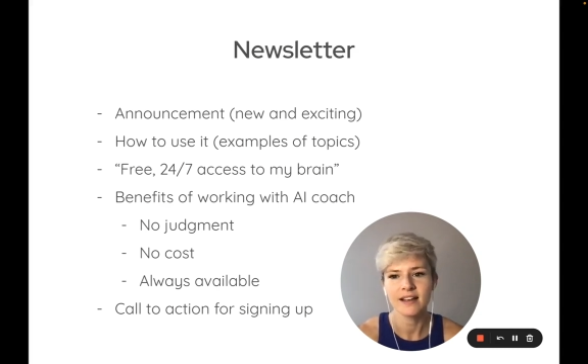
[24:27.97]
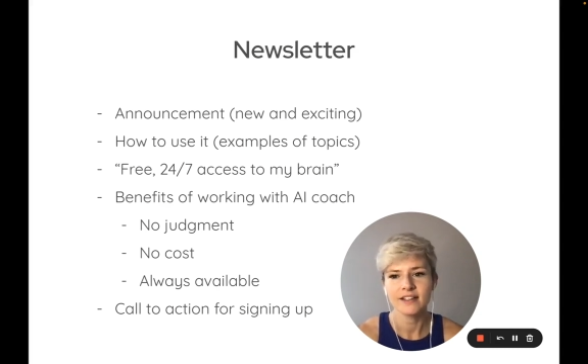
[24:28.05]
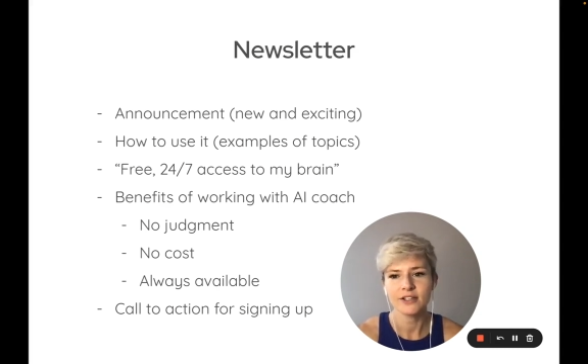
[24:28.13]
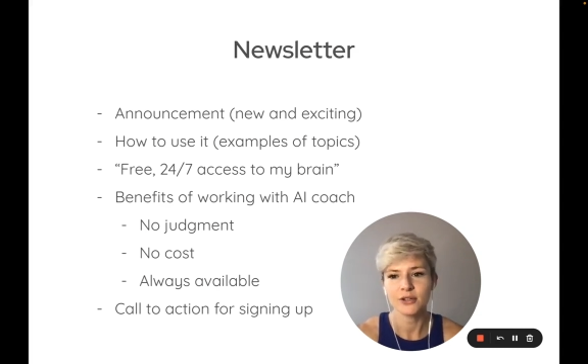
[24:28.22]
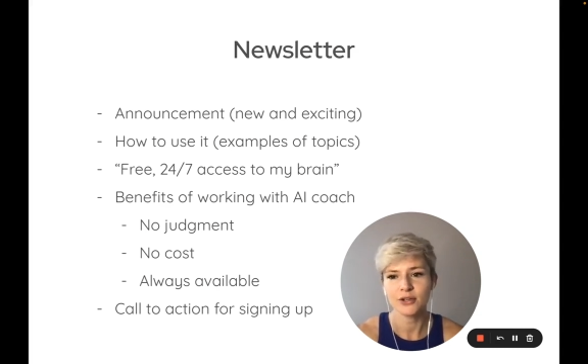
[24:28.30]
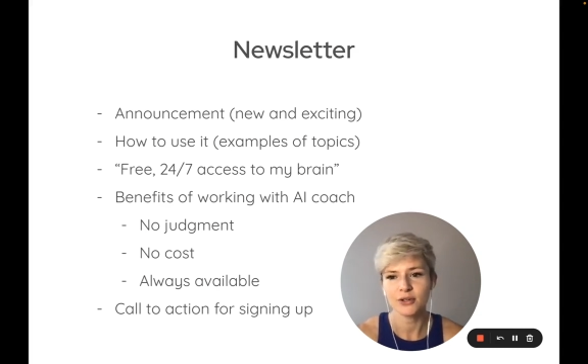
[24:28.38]

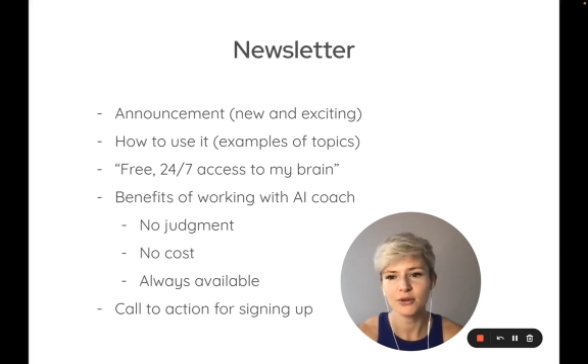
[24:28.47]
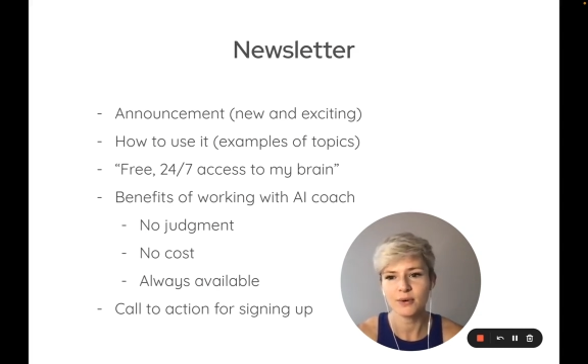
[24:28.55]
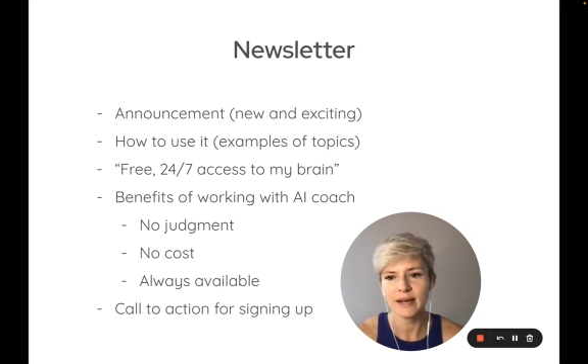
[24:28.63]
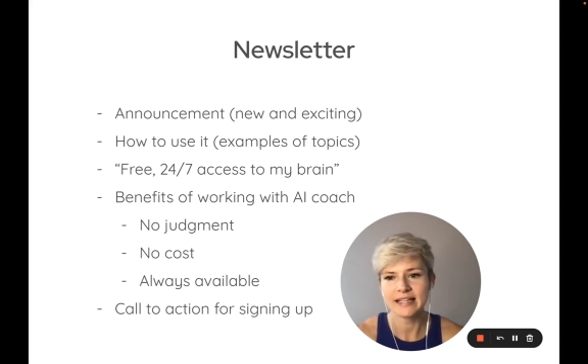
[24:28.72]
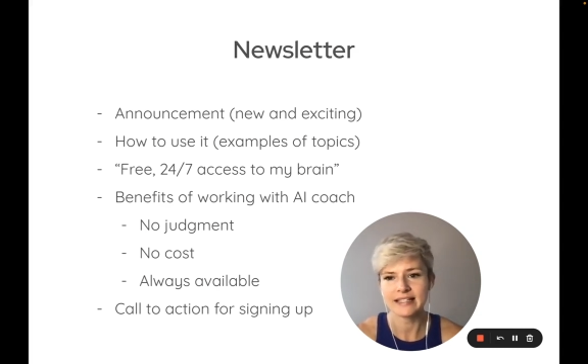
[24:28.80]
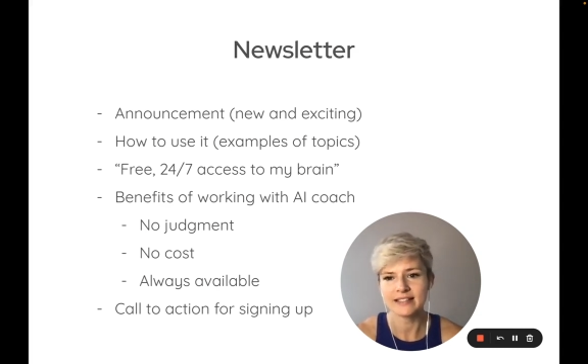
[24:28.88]
You could
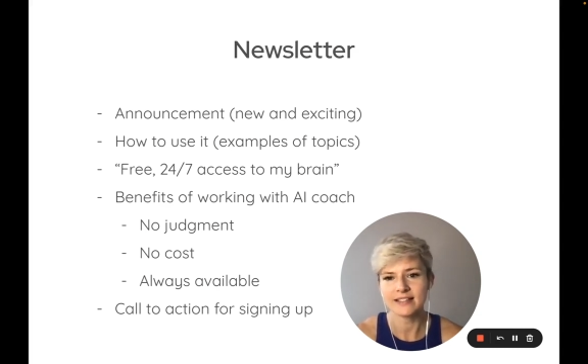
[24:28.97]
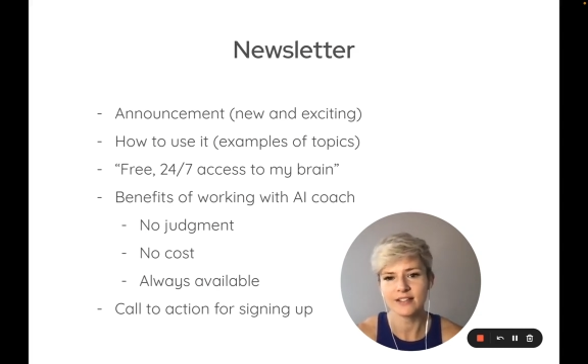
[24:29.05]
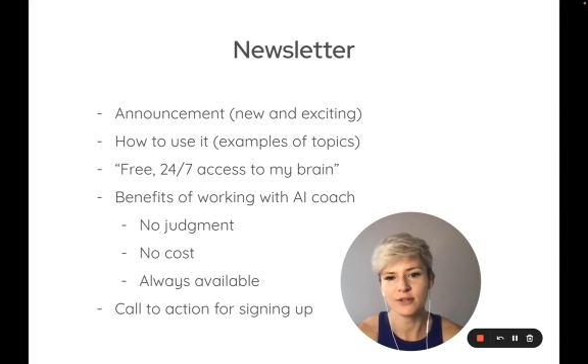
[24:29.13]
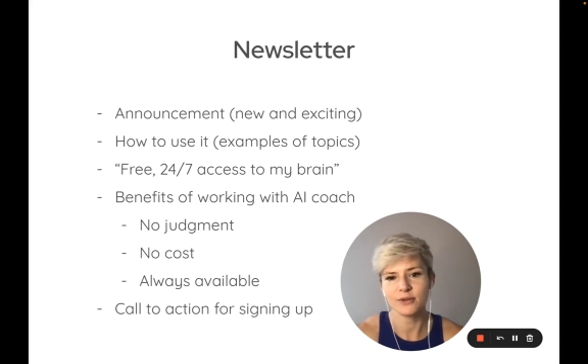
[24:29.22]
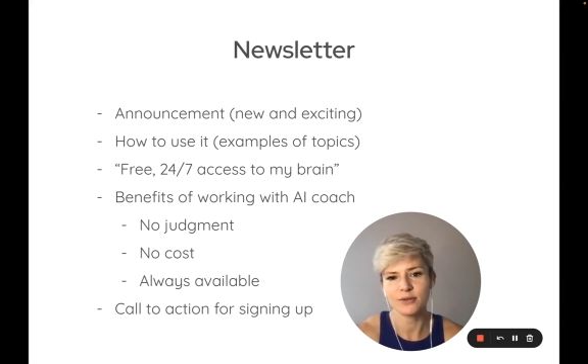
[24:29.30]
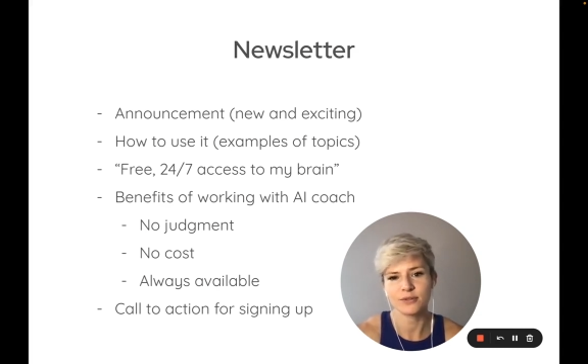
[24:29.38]
always
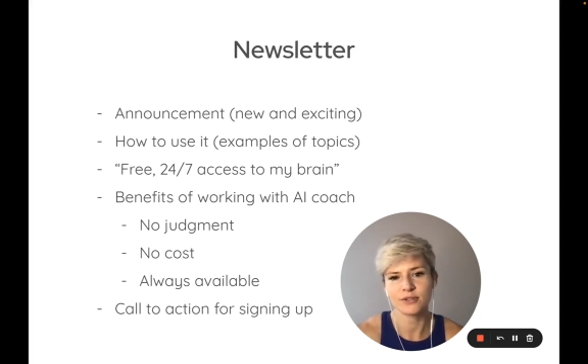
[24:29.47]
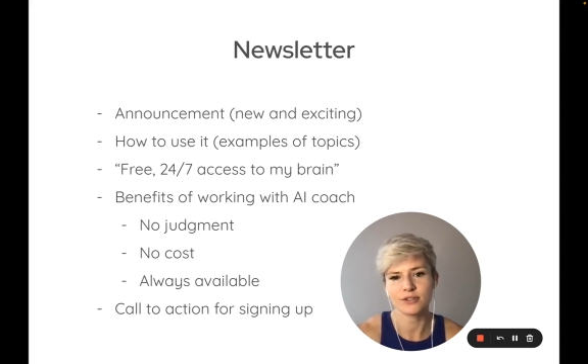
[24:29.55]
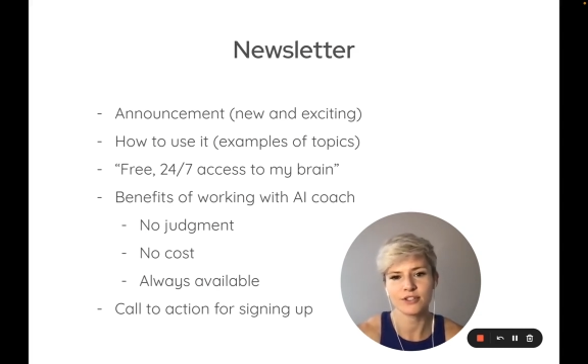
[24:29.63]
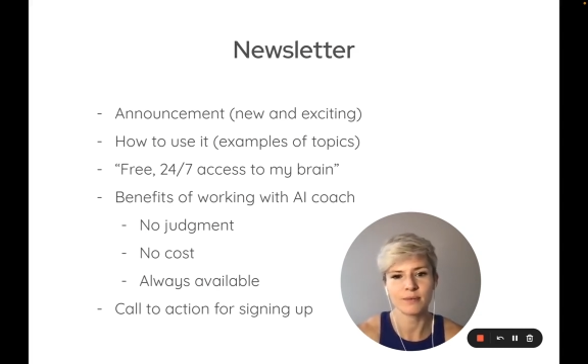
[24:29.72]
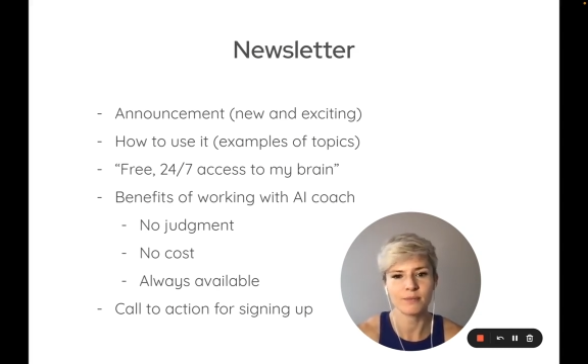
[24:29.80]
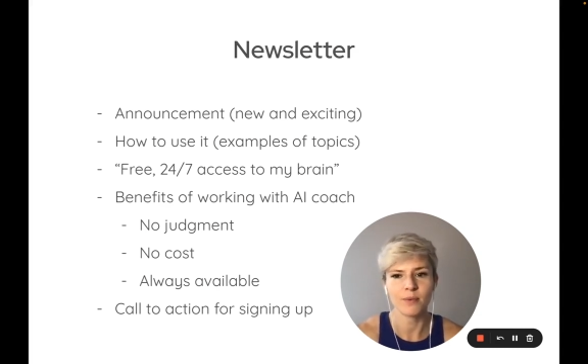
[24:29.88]
use
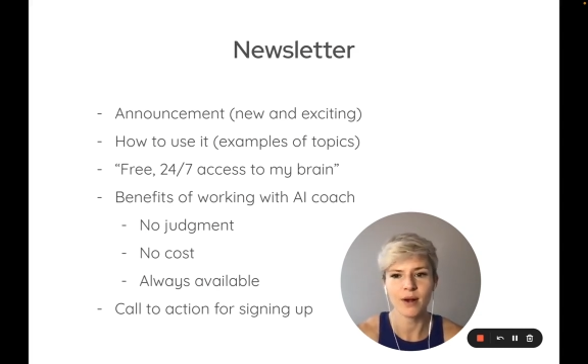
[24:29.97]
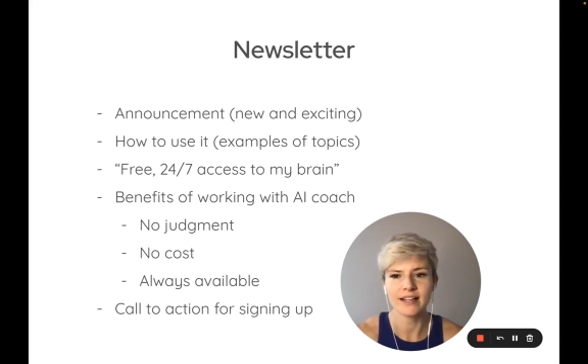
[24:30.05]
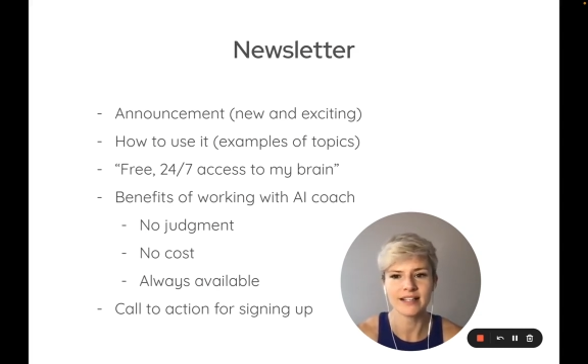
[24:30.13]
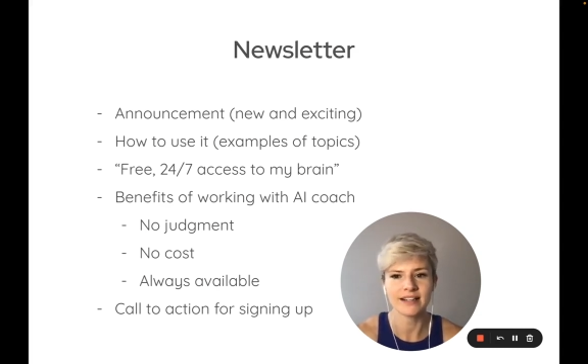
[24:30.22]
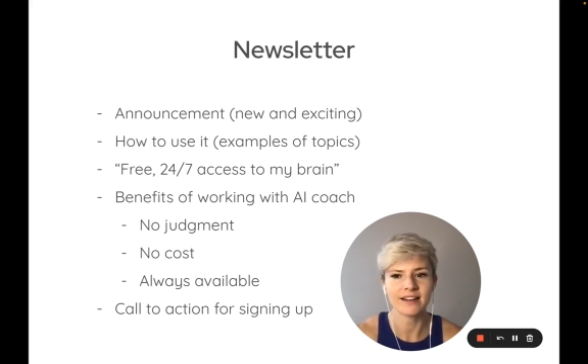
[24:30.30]
some wording